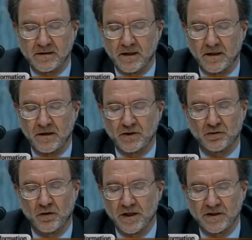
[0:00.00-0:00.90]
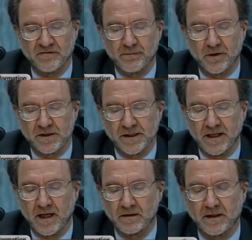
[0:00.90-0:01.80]
a shortage of
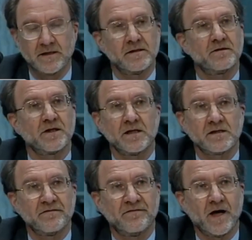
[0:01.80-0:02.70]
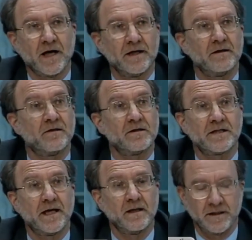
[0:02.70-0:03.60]
personnel doesn't justify
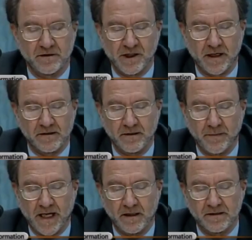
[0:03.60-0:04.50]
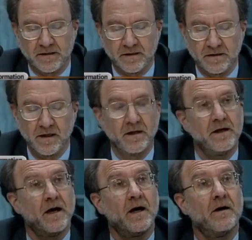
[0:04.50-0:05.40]
curtailing checks and balances.
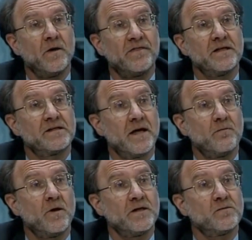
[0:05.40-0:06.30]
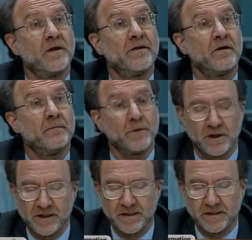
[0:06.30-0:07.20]
What they said was, when there are
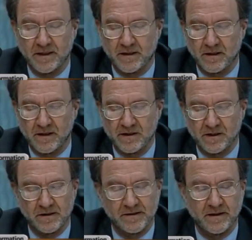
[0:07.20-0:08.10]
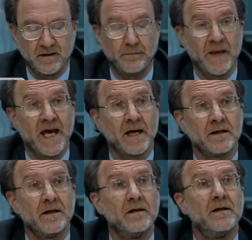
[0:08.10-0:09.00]
emergency conditions that demand